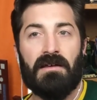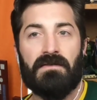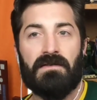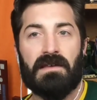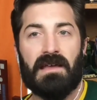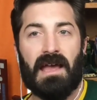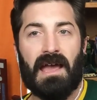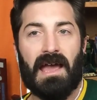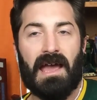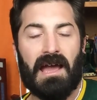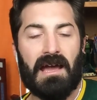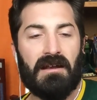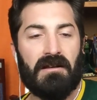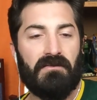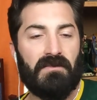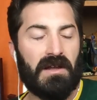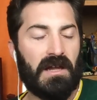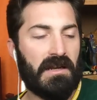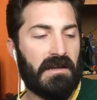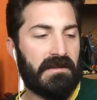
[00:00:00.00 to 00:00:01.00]
the
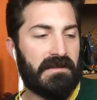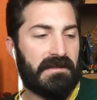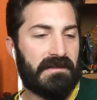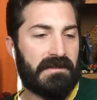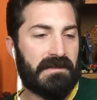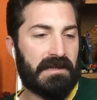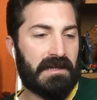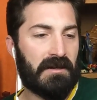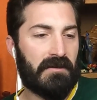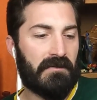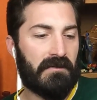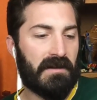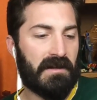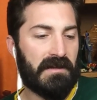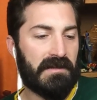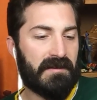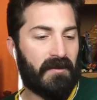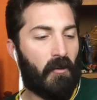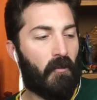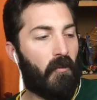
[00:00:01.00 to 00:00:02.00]
Animated
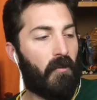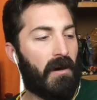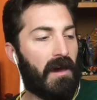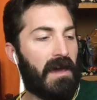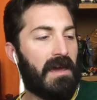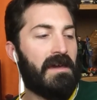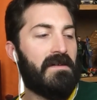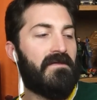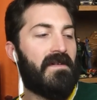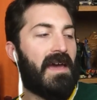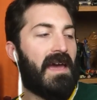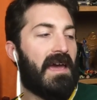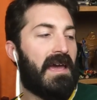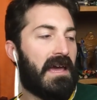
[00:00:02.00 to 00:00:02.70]
Series Wave